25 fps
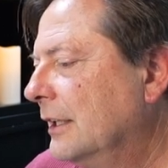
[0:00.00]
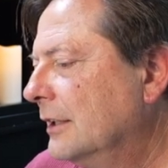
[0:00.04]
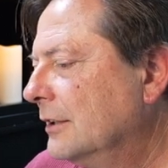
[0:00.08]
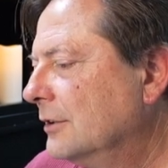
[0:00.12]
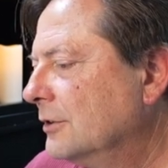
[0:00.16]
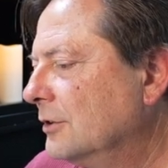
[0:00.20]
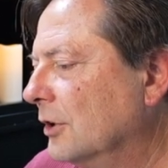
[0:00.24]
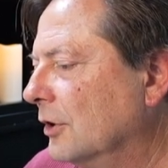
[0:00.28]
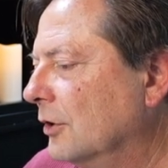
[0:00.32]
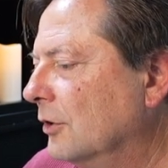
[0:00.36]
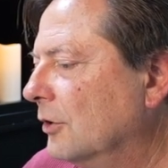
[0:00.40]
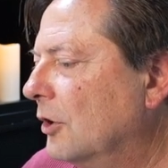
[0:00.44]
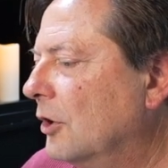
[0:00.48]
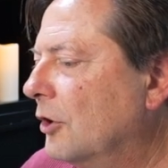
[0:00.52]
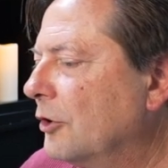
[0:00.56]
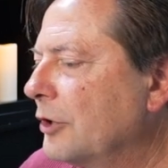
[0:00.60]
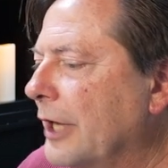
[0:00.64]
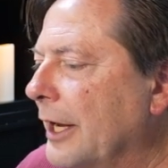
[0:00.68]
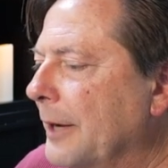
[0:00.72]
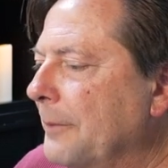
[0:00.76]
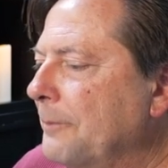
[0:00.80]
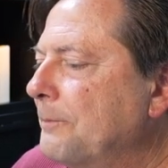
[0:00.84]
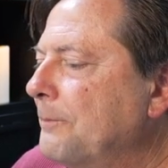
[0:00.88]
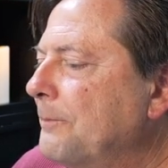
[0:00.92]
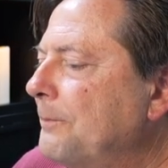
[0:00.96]
So,
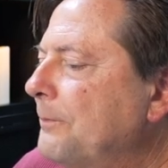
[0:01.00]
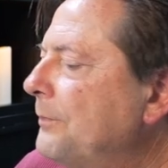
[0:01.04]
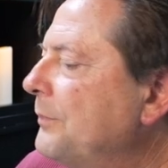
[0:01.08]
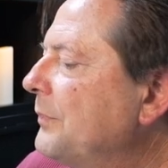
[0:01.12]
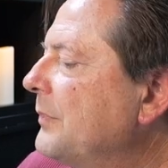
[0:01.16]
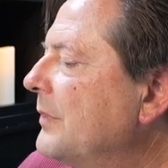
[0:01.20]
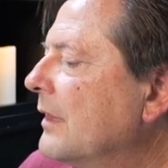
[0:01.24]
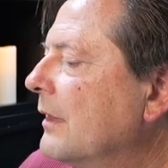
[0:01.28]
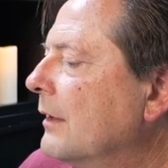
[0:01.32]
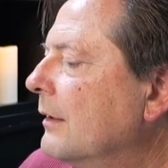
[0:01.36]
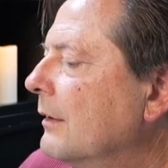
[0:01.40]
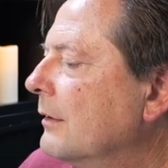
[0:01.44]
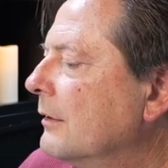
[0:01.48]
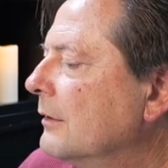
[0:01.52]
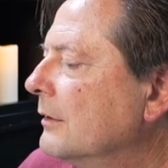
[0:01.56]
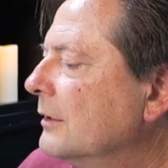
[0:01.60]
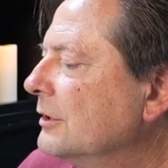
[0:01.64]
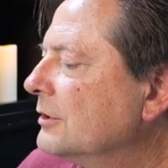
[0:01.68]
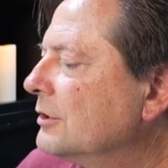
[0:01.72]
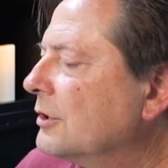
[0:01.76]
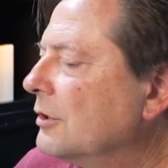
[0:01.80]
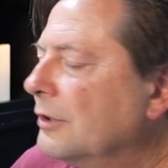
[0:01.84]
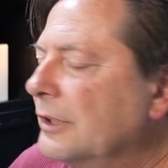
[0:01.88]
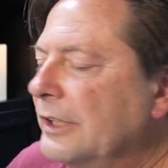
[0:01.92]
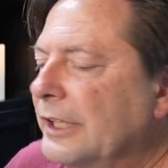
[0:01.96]
okay,
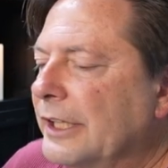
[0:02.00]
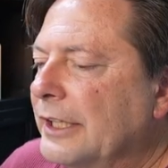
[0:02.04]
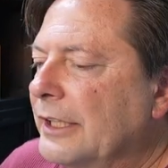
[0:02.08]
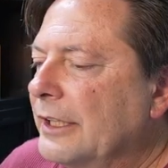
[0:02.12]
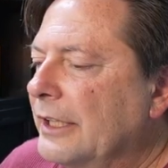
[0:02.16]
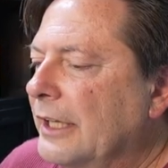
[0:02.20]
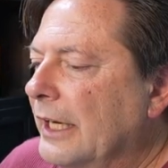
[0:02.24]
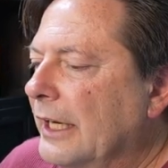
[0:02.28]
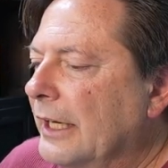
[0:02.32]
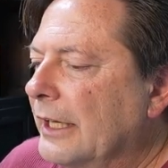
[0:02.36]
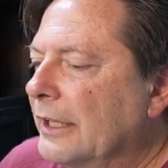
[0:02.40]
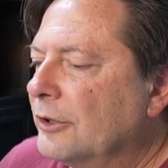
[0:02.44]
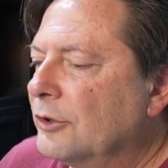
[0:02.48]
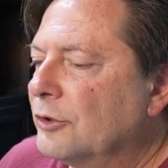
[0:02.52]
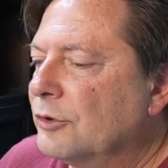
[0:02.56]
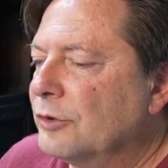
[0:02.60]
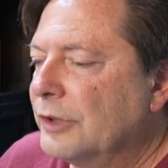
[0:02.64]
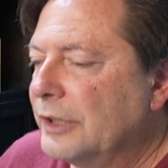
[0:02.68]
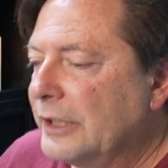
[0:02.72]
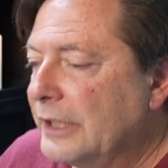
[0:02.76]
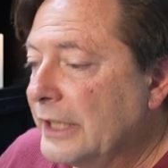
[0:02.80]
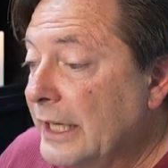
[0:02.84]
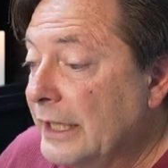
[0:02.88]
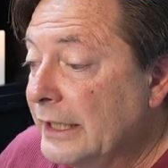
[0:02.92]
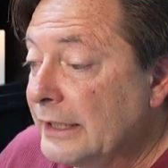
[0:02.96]
let's go ahead and
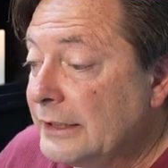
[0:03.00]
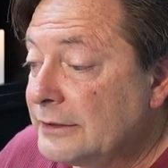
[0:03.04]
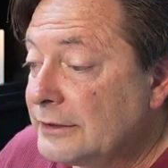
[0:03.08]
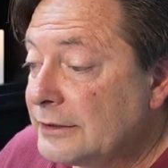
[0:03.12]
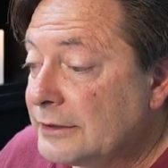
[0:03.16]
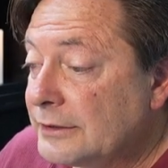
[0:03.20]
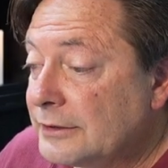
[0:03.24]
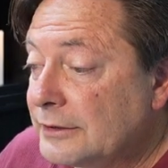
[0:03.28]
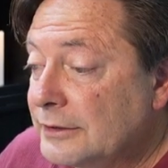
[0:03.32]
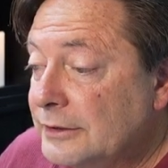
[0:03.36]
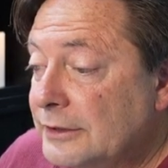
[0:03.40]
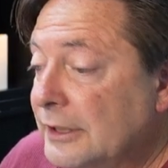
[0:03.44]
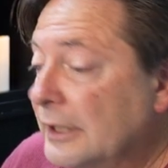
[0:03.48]
create